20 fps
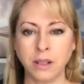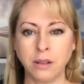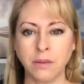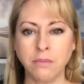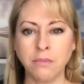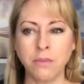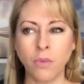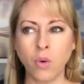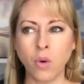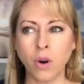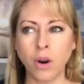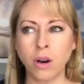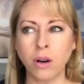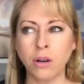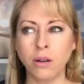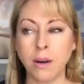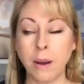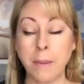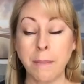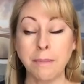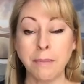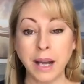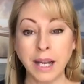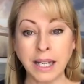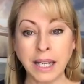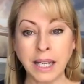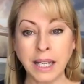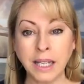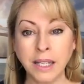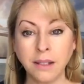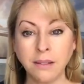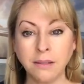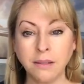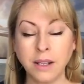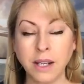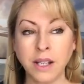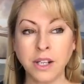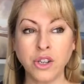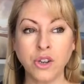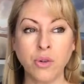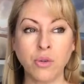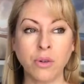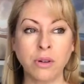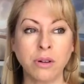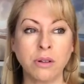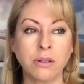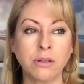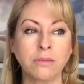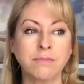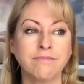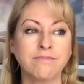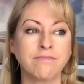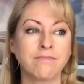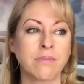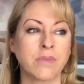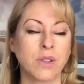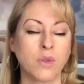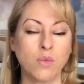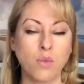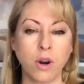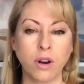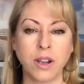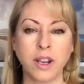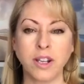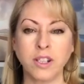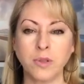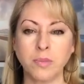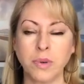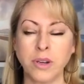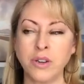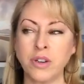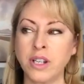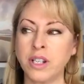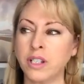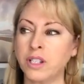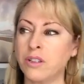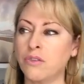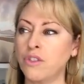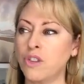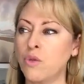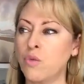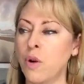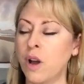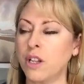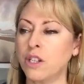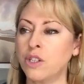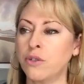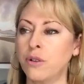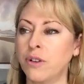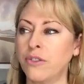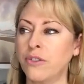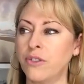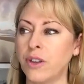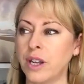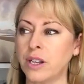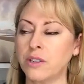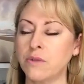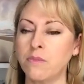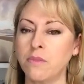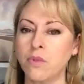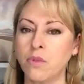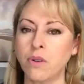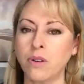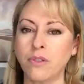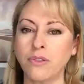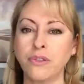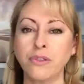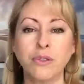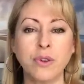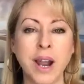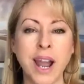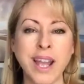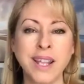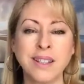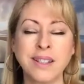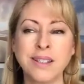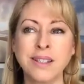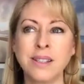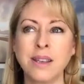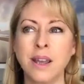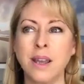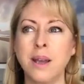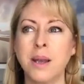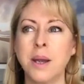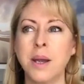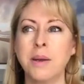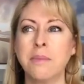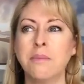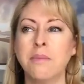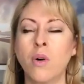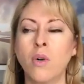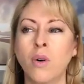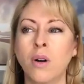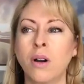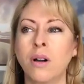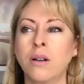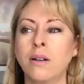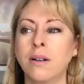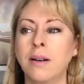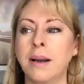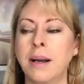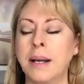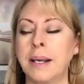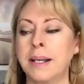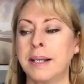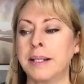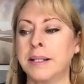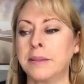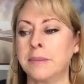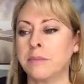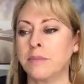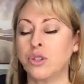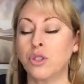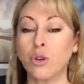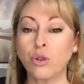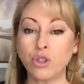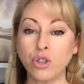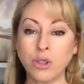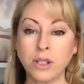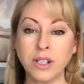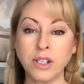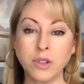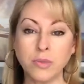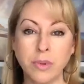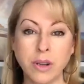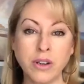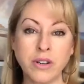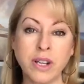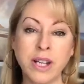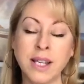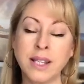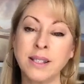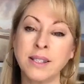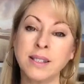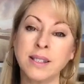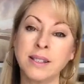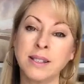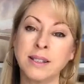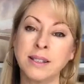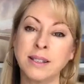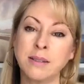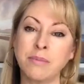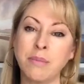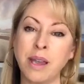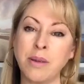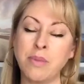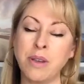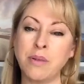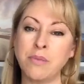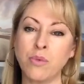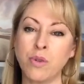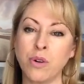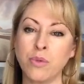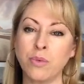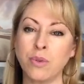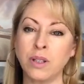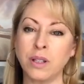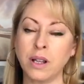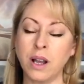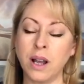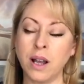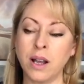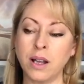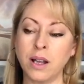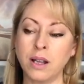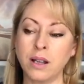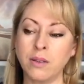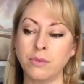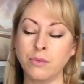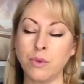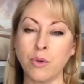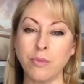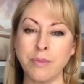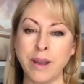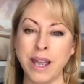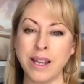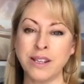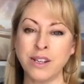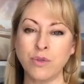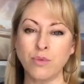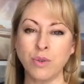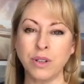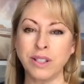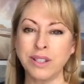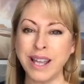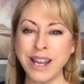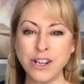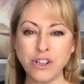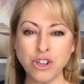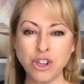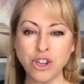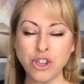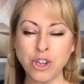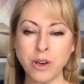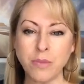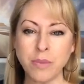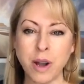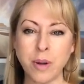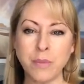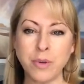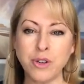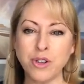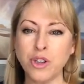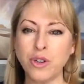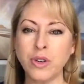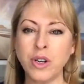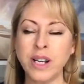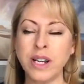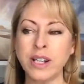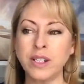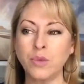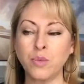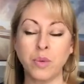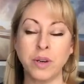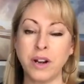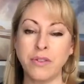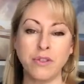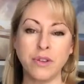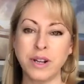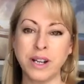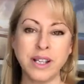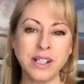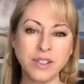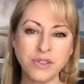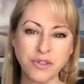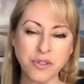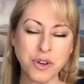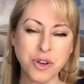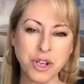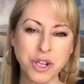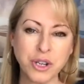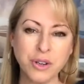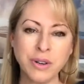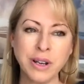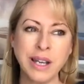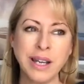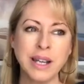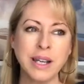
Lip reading: more money in your work experience, if you want to affect more friends, more social experiences, maybe more romantic relationship opportunities, whatever it is for you,